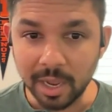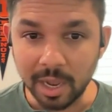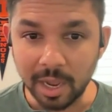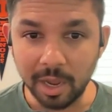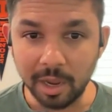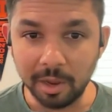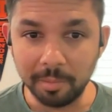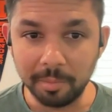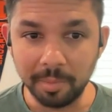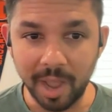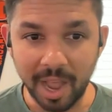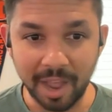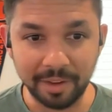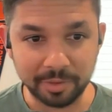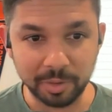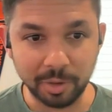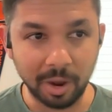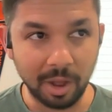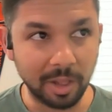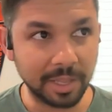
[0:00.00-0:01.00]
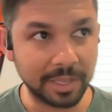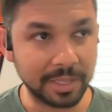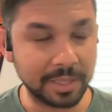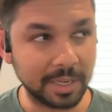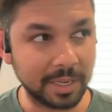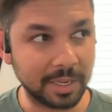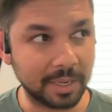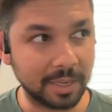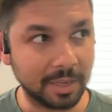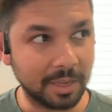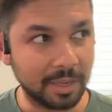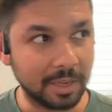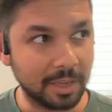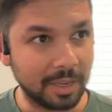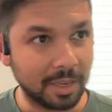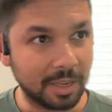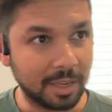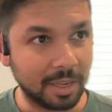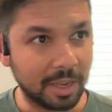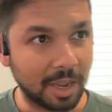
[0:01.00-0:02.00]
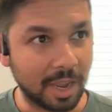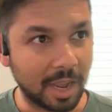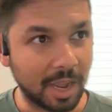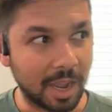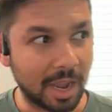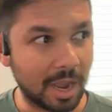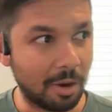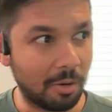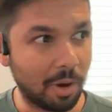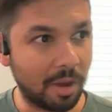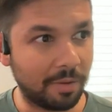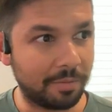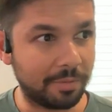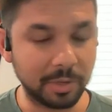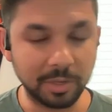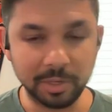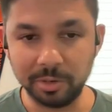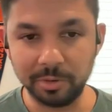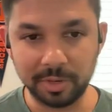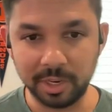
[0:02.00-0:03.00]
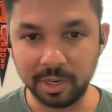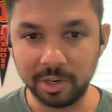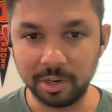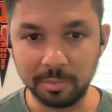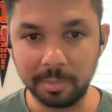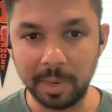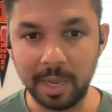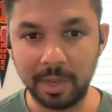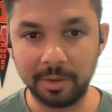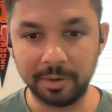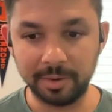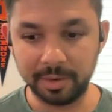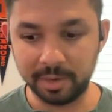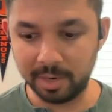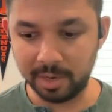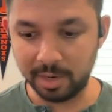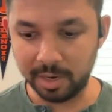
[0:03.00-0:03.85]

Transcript: Um, after all, I think how often do you hear about